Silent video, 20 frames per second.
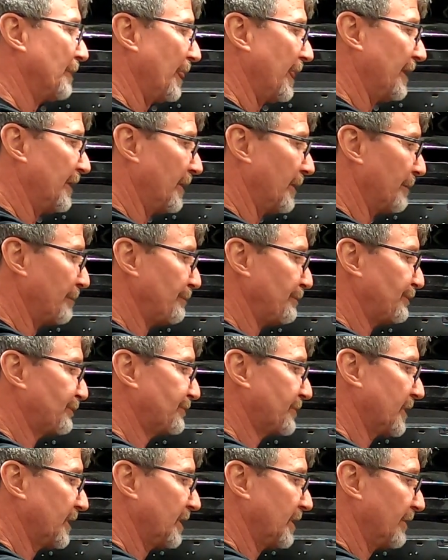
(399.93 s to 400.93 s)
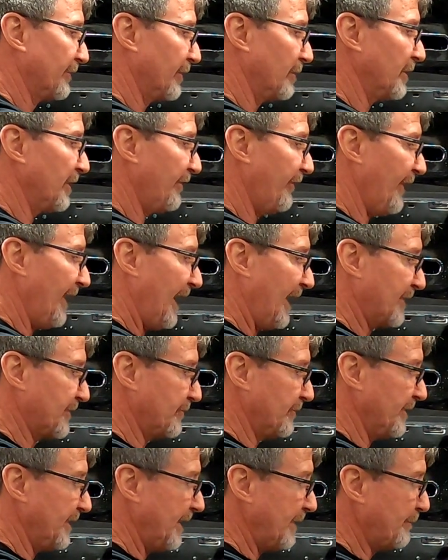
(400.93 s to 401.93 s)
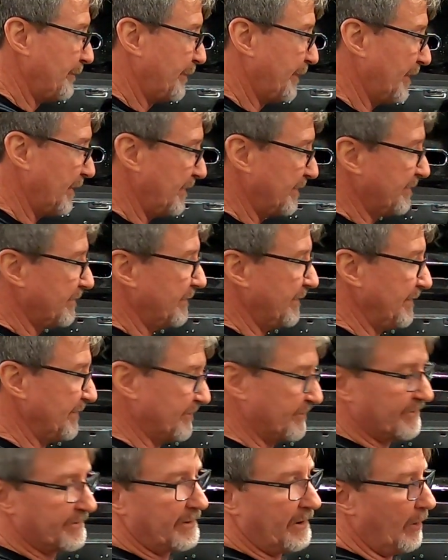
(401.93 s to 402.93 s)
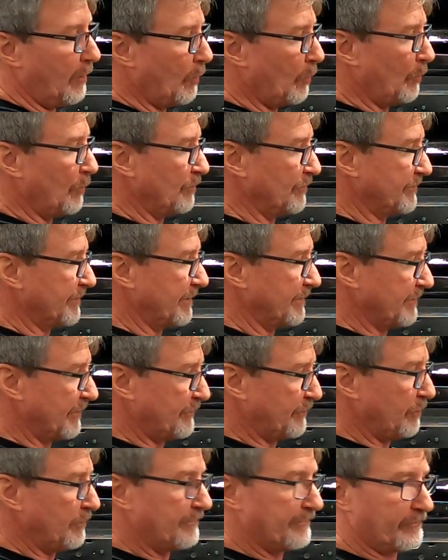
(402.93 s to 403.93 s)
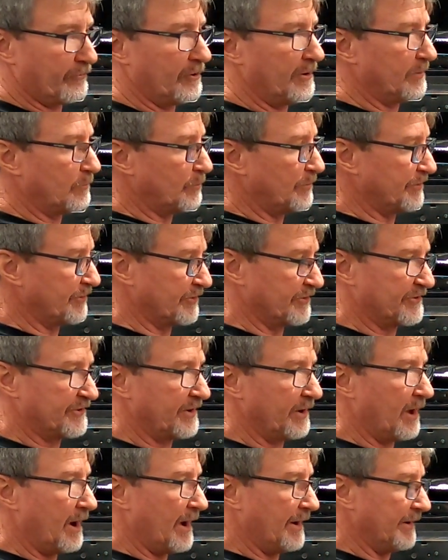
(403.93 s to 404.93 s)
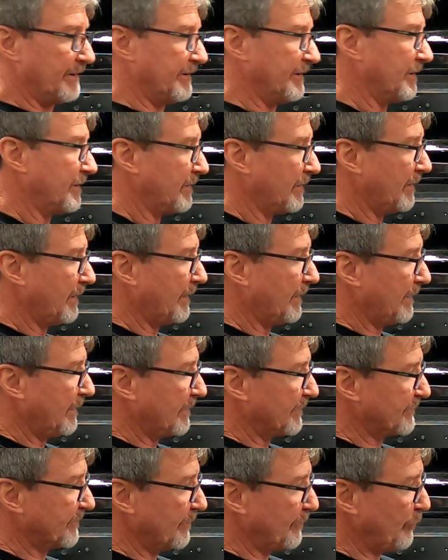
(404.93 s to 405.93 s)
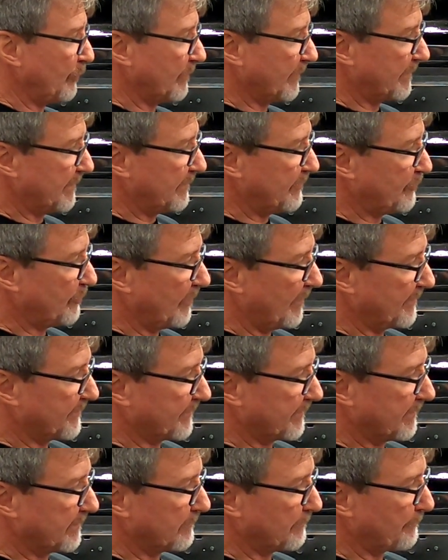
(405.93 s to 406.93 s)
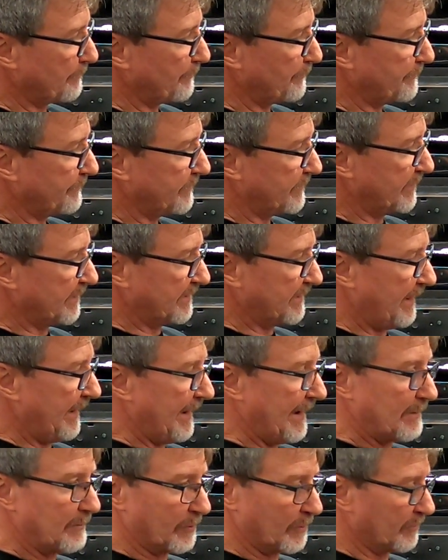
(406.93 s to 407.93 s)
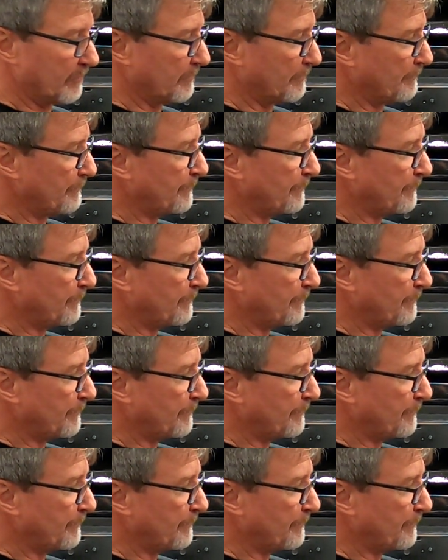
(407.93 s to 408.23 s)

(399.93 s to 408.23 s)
The, from the factory, they put these holes, the two front ones are slotted so you can adjust it, the camber.